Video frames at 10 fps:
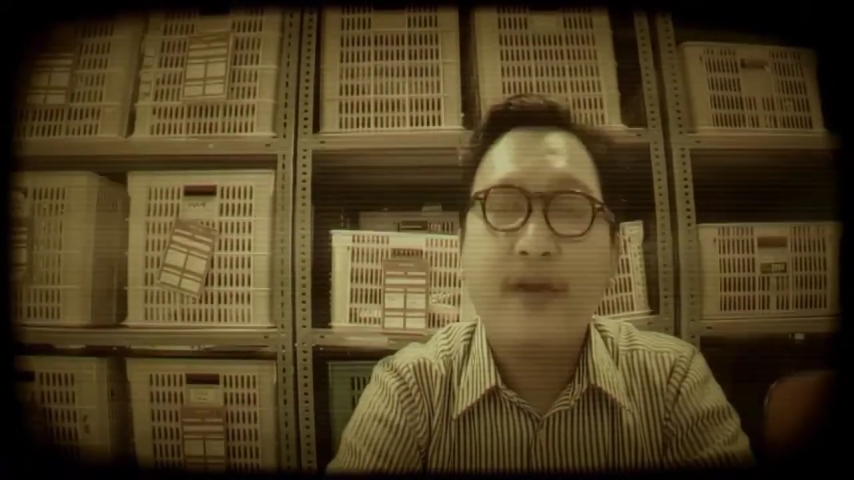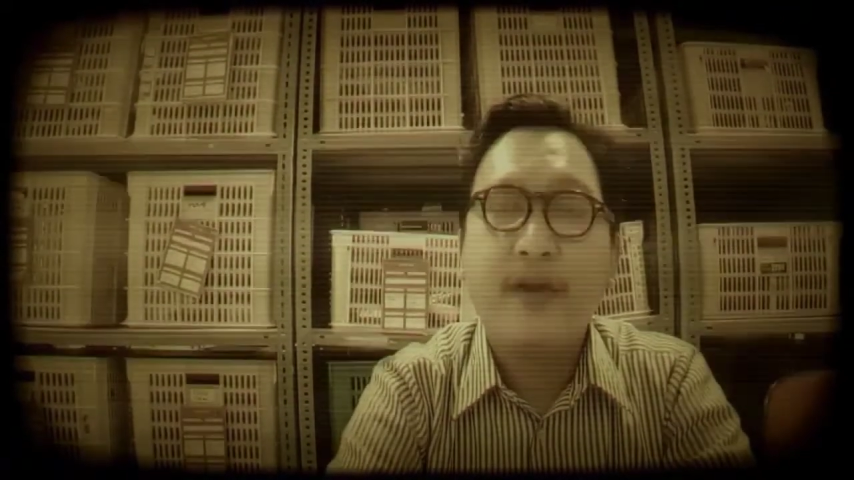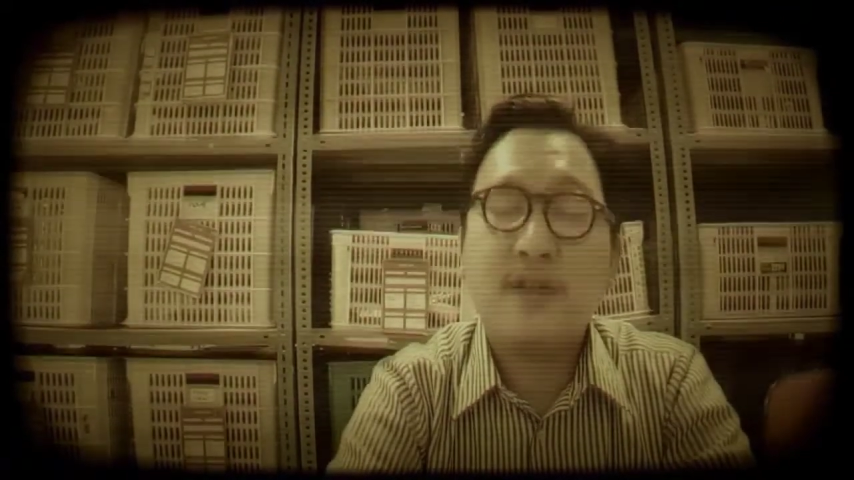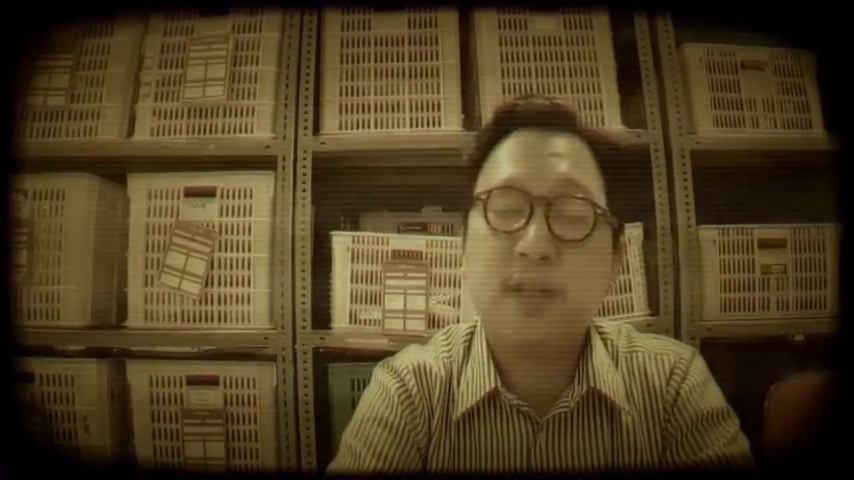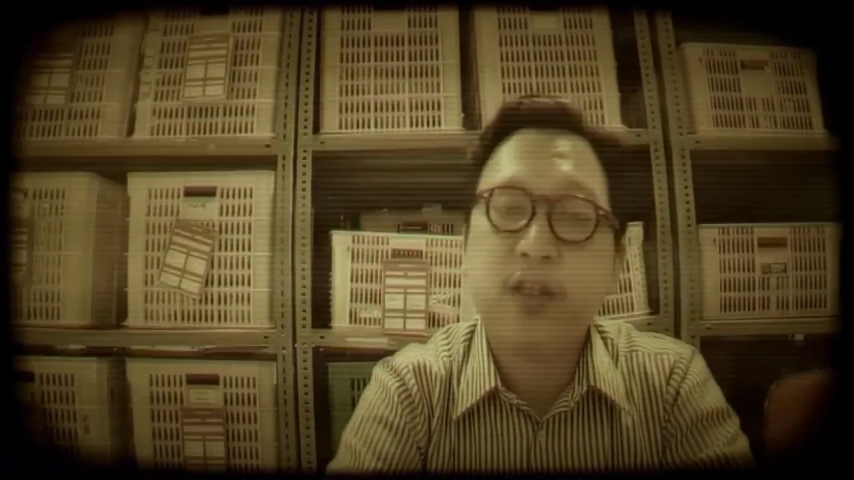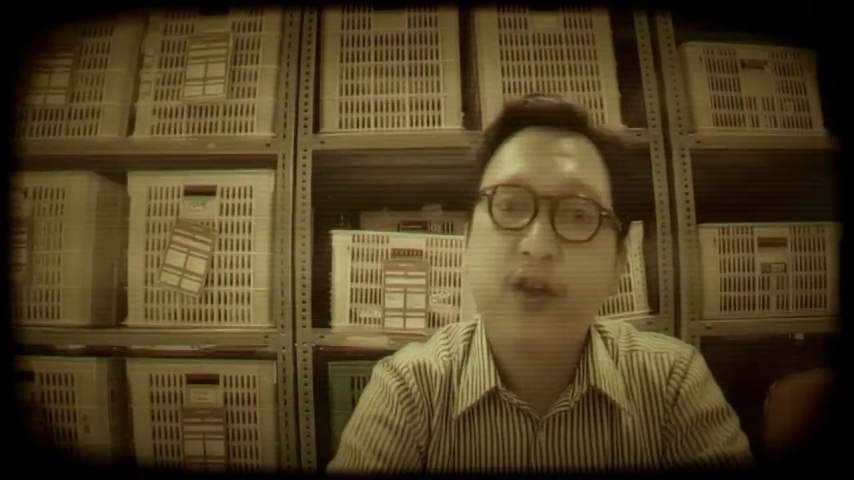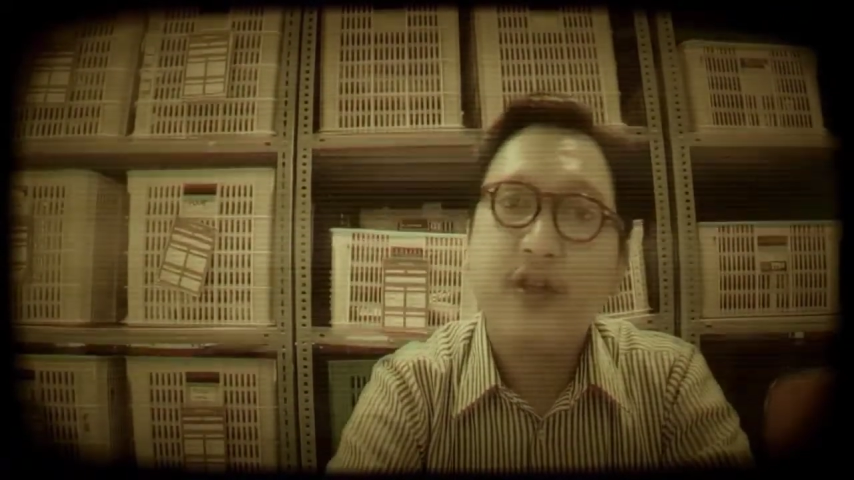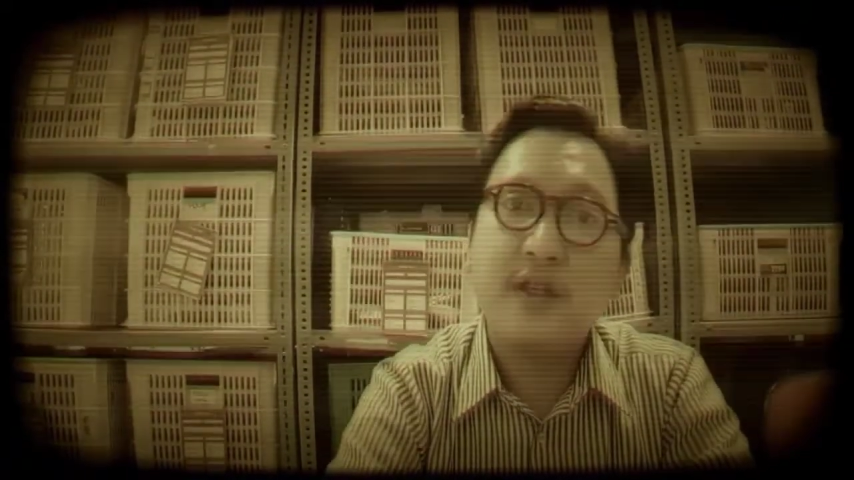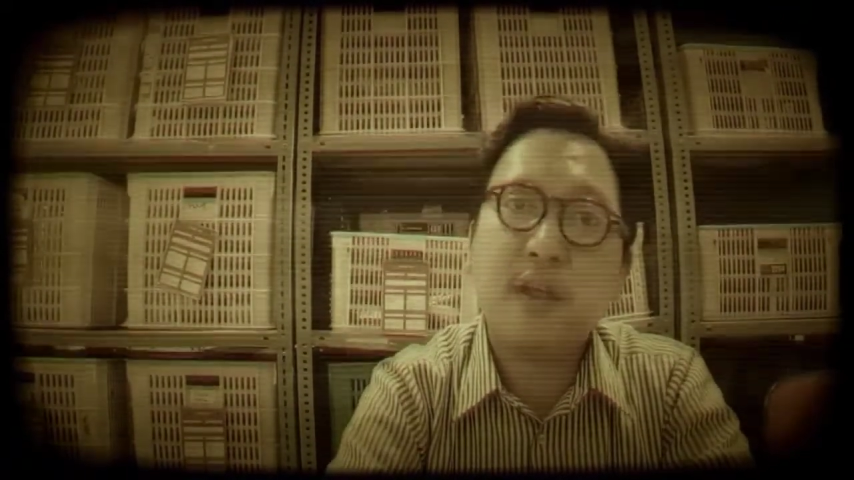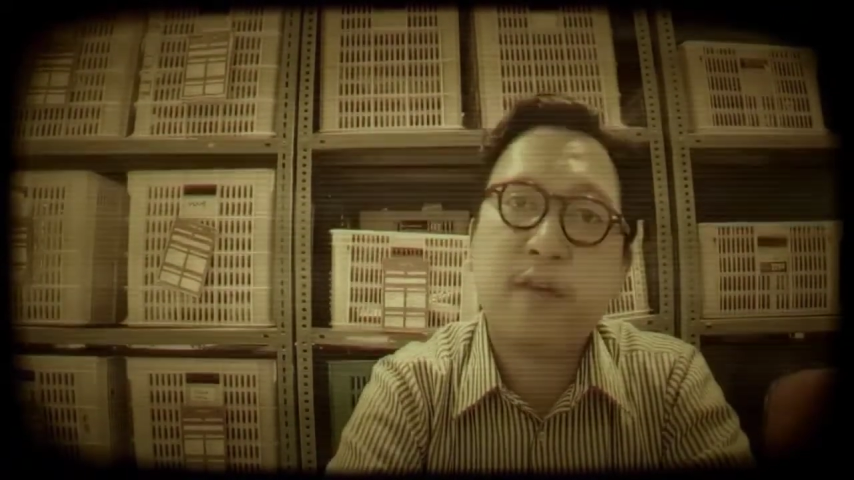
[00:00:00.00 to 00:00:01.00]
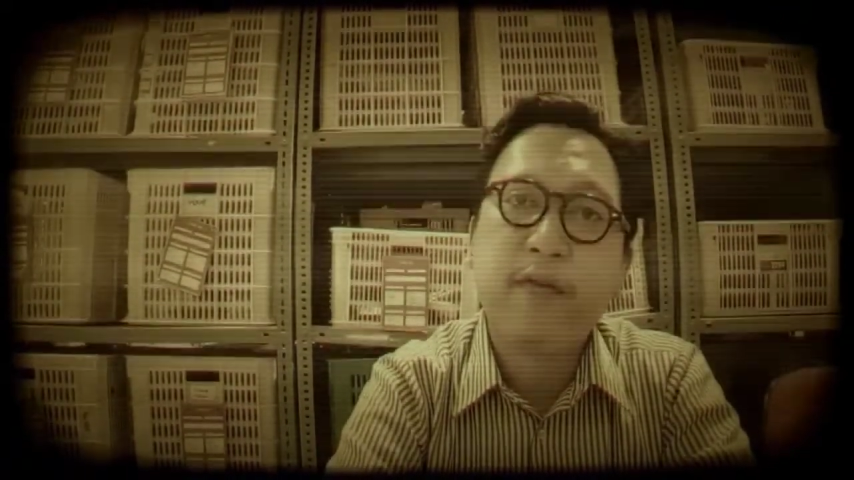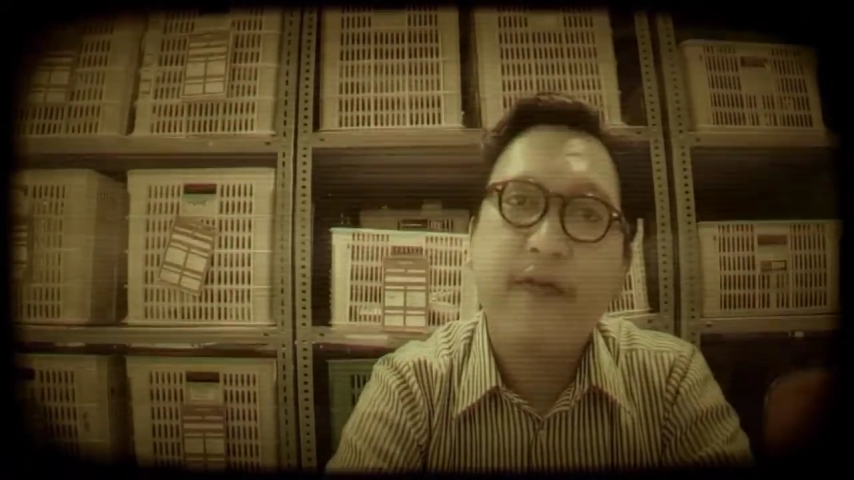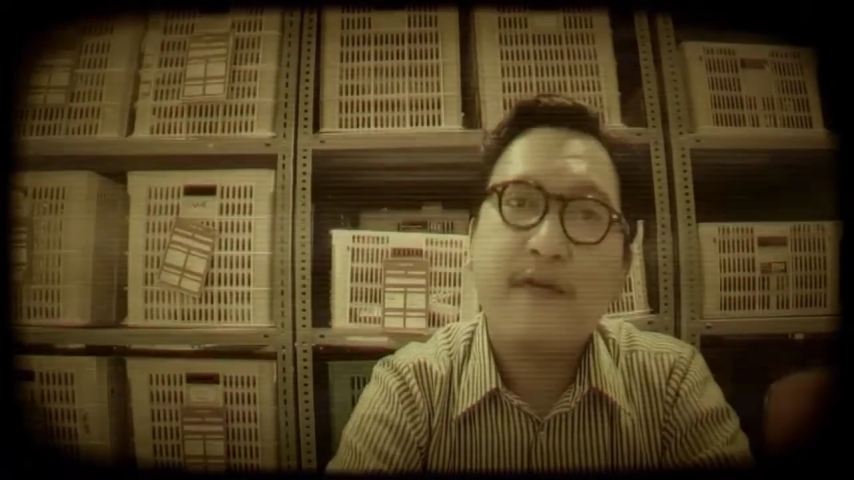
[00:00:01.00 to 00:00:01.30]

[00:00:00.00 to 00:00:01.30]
present yourself